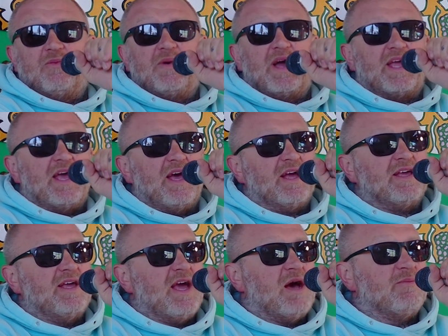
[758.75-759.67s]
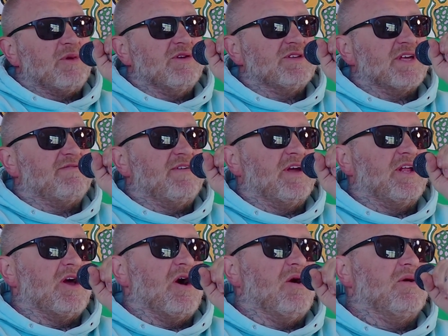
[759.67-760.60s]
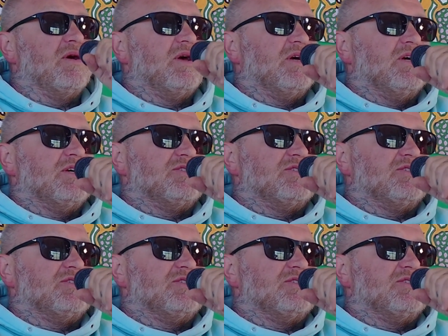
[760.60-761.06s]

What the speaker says: I'm like, heck yeah, music video.